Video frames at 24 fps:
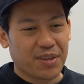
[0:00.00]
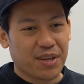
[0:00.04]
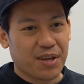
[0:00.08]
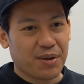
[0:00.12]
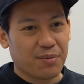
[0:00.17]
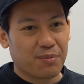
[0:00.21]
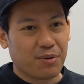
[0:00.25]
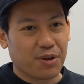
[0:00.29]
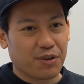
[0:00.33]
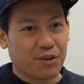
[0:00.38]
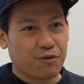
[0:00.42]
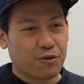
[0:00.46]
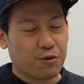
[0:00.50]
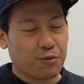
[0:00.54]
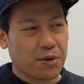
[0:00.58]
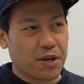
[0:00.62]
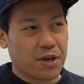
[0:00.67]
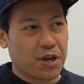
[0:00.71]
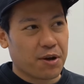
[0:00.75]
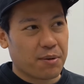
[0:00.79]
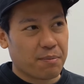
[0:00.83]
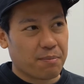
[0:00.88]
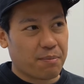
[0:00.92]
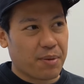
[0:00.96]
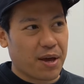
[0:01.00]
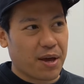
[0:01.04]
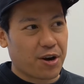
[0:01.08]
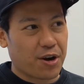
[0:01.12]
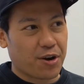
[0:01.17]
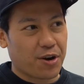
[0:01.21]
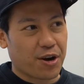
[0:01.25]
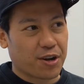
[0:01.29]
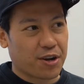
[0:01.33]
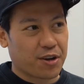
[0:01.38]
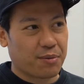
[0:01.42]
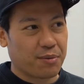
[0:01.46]
But if you become
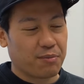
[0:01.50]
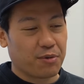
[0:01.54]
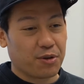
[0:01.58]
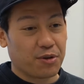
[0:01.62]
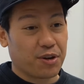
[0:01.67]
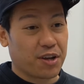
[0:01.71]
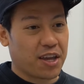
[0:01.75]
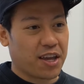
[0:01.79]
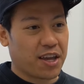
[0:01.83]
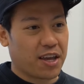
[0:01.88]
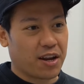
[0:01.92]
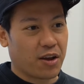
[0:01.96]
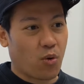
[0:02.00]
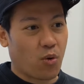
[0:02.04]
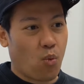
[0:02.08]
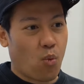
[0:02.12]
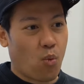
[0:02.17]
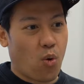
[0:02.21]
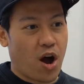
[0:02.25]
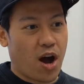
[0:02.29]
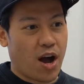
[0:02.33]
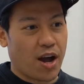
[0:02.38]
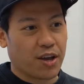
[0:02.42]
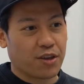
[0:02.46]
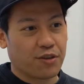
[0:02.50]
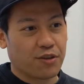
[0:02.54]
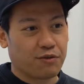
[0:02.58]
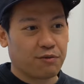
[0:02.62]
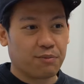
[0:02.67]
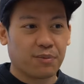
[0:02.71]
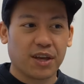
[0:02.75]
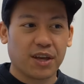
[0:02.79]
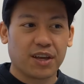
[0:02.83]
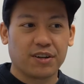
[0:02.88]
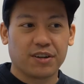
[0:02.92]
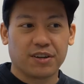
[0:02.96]
better at communicating why you've
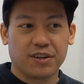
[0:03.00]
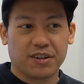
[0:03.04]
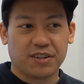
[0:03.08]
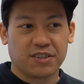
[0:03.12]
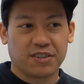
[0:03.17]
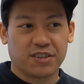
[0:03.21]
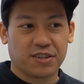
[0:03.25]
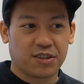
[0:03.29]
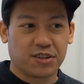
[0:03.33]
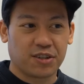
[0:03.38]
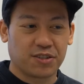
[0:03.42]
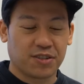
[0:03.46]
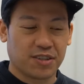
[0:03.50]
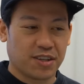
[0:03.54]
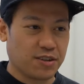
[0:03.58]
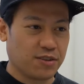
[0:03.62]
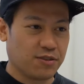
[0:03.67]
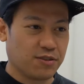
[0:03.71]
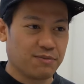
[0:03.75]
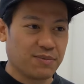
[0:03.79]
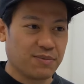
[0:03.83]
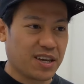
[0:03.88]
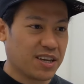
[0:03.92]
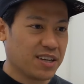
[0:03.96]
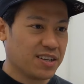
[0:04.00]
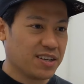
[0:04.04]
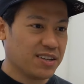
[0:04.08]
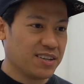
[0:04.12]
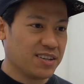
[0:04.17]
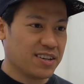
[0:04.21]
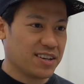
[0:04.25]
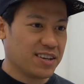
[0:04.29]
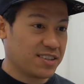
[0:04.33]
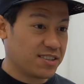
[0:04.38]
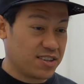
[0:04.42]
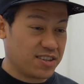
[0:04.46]
made the decisions that you've made
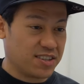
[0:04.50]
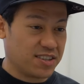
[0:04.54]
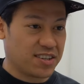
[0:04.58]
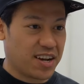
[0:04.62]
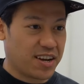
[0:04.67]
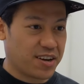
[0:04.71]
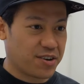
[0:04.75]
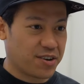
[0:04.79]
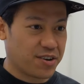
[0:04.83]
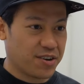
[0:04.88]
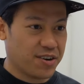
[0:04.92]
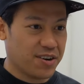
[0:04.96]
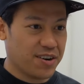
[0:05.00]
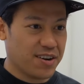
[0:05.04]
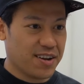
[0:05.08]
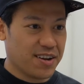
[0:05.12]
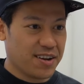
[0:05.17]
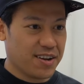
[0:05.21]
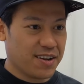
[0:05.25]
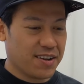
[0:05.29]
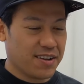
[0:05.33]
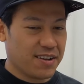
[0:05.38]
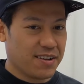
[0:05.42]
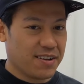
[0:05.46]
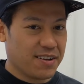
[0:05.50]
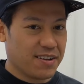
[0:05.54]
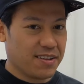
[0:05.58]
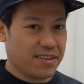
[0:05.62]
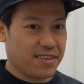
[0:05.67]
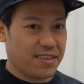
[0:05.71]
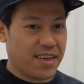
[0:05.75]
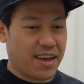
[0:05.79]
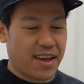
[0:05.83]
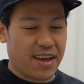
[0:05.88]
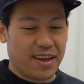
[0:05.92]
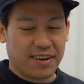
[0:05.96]
as a designer,
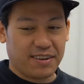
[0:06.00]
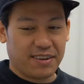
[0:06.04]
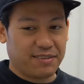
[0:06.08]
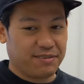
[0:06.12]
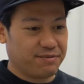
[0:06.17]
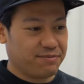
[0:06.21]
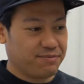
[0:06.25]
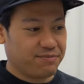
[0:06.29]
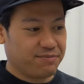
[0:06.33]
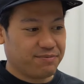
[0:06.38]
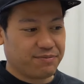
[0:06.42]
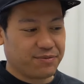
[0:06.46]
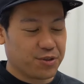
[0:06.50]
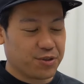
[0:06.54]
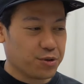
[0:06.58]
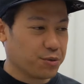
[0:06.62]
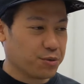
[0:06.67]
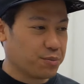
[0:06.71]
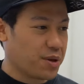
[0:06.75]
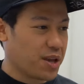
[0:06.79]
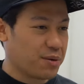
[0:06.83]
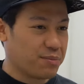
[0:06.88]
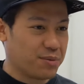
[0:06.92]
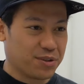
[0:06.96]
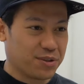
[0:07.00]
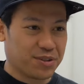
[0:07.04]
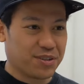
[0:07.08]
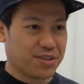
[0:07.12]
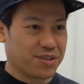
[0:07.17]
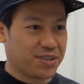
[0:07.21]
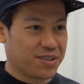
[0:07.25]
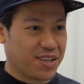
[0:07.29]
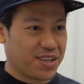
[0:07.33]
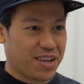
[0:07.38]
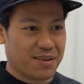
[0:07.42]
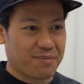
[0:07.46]
then you'll be able
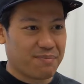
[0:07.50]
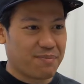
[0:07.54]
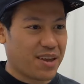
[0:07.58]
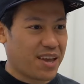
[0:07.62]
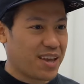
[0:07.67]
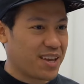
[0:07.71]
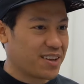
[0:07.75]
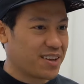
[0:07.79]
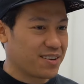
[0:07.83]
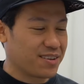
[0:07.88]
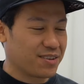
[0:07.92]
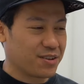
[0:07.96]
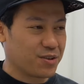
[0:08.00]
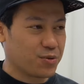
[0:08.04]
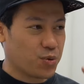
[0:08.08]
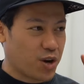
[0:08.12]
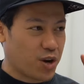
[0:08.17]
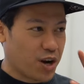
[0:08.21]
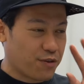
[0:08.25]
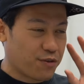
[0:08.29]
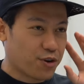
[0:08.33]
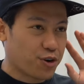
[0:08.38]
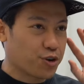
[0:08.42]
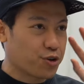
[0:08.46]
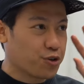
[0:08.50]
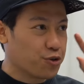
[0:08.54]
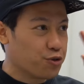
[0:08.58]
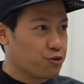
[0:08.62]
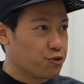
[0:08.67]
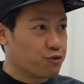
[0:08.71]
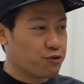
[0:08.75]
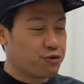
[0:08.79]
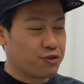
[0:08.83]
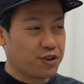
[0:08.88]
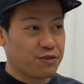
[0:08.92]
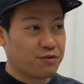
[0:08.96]
to like make whatever
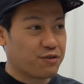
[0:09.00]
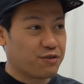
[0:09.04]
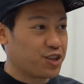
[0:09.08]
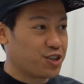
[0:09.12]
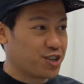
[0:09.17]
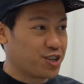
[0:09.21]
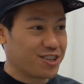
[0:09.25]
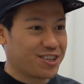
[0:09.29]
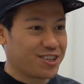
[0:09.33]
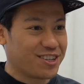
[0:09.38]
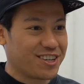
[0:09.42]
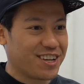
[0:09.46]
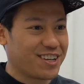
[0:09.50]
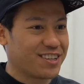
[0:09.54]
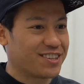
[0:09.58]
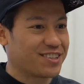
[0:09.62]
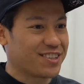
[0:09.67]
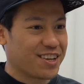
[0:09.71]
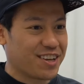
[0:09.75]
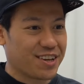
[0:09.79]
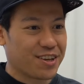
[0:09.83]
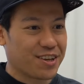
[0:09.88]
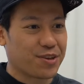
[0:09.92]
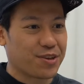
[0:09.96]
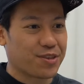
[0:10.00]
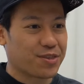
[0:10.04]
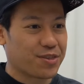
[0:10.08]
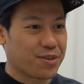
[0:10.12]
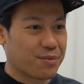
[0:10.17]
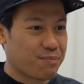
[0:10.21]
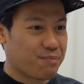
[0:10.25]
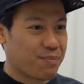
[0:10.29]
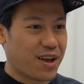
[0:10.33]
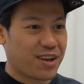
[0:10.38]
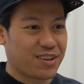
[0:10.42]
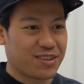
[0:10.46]
you've envisioned as like the
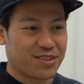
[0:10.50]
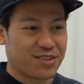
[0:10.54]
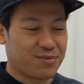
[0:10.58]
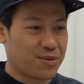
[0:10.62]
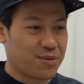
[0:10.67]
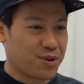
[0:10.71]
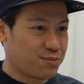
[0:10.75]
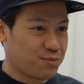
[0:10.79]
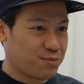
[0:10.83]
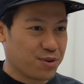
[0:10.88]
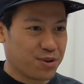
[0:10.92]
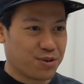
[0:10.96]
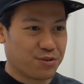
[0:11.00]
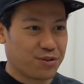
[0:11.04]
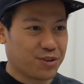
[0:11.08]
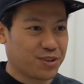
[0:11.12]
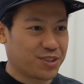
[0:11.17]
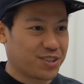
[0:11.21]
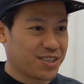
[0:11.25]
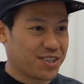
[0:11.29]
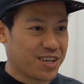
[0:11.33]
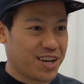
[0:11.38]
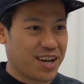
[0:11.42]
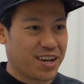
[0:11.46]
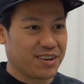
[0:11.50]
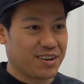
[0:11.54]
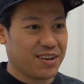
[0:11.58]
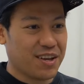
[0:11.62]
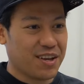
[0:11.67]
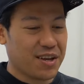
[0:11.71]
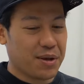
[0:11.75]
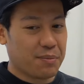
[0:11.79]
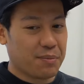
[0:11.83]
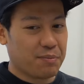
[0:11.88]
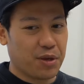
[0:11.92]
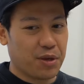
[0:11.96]
best, most beautiful design.
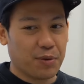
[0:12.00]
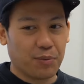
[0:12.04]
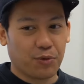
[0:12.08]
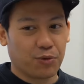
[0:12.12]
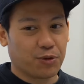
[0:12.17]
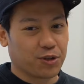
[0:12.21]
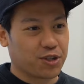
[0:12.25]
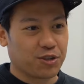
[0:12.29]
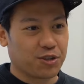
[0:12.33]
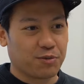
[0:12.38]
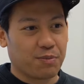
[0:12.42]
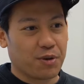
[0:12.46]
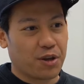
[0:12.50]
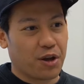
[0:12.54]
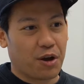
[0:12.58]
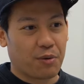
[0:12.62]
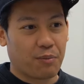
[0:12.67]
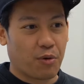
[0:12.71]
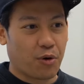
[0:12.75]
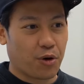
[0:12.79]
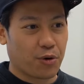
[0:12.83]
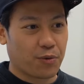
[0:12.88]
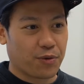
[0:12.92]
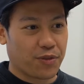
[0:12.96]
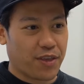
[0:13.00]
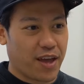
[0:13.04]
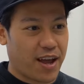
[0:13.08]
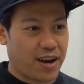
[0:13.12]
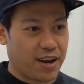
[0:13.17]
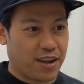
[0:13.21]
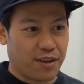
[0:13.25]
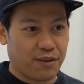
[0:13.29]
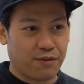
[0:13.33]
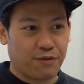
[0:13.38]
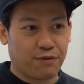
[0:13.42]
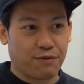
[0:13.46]
People will just be on board with that
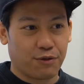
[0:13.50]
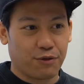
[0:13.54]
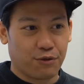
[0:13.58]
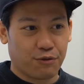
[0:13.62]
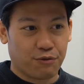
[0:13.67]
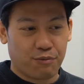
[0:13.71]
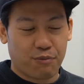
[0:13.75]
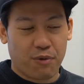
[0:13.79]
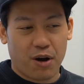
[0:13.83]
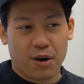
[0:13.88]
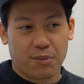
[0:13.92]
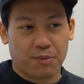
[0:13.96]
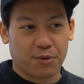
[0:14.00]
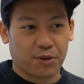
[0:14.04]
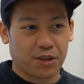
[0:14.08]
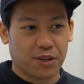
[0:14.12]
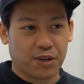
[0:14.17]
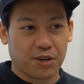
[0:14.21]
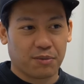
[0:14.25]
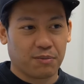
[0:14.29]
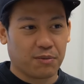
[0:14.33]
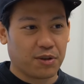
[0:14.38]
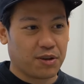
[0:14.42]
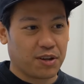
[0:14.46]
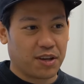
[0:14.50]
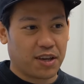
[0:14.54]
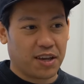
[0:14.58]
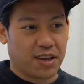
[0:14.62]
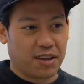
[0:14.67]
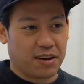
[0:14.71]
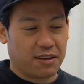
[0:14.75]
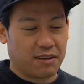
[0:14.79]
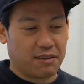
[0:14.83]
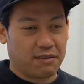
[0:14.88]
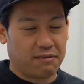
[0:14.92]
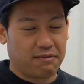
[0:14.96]
if you've properly
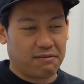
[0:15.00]
communicated